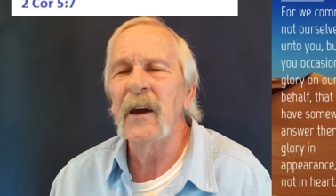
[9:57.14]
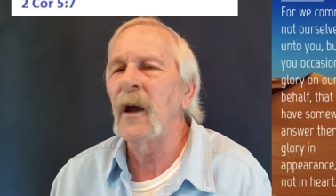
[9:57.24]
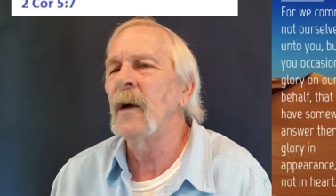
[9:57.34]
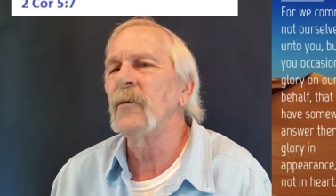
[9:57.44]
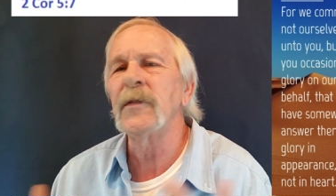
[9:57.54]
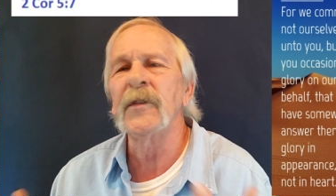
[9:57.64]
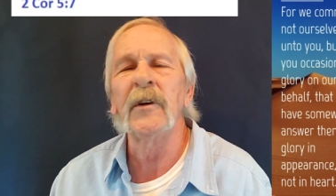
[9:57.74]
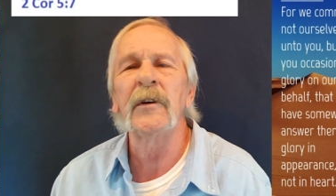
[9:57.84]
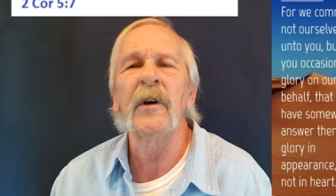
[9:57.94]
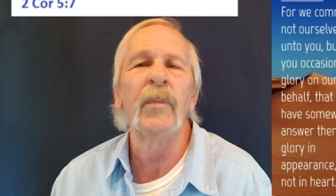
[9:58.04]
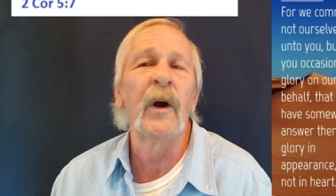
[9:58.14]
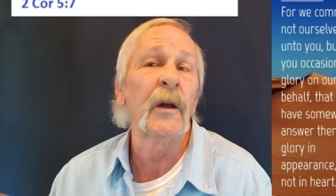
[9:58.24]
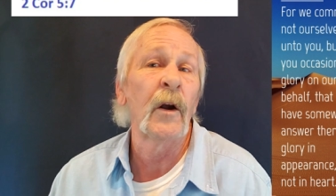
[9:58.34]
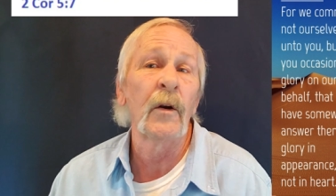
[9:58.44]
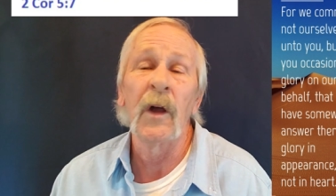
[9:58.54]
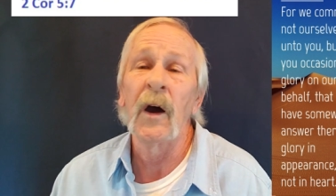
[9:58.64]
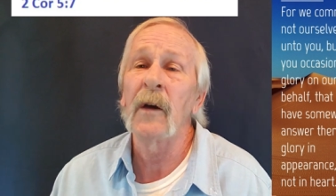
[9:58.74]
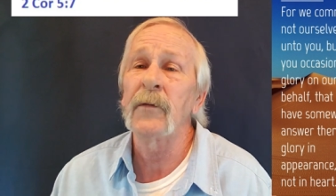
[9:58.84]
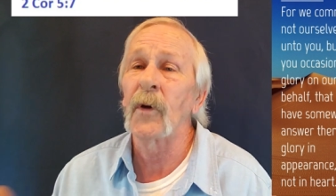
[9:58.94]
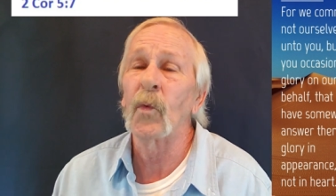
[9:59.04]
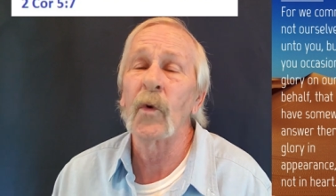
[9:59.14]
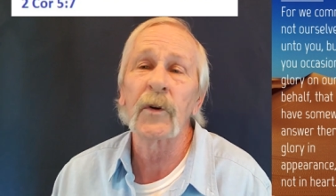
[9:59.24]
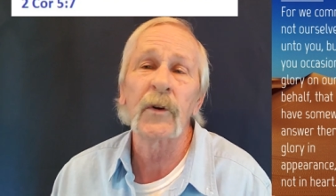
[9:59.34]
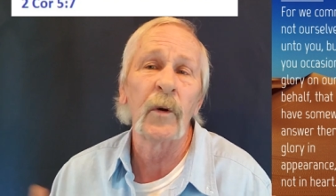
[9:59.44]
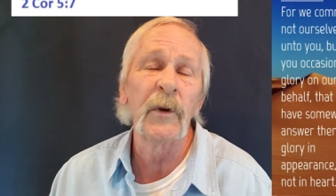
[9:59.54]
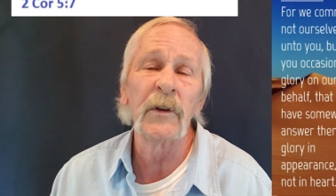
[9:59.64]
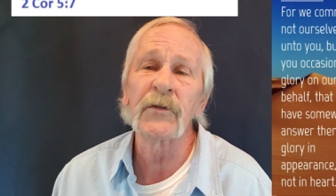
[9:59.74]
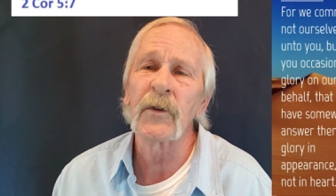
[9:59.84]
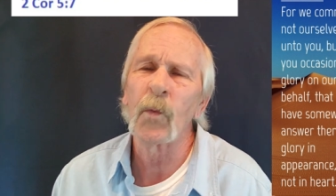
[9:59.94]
everything about our life, our work, our ministry?